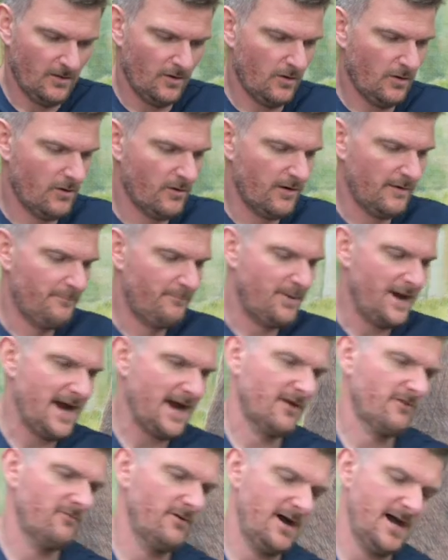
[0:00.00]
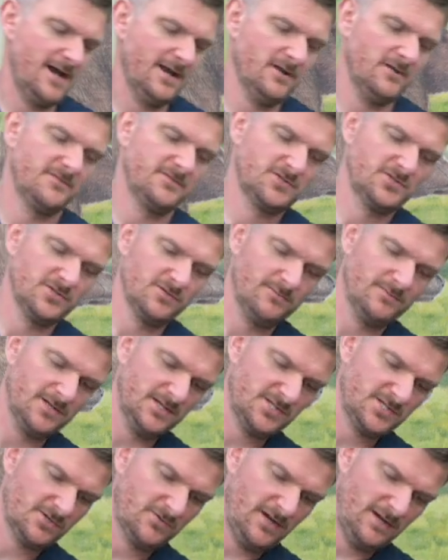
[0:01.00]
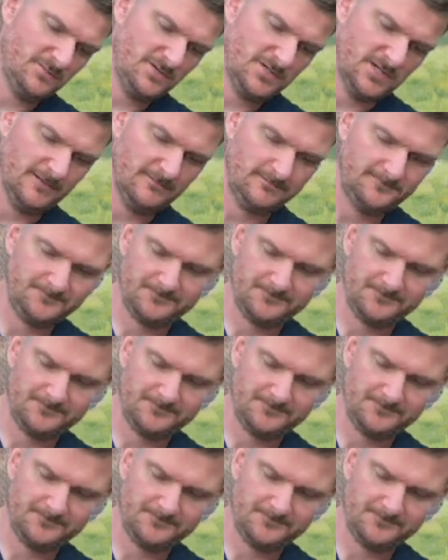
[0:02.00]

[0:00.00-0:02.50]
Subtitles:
or a bag ride of some description.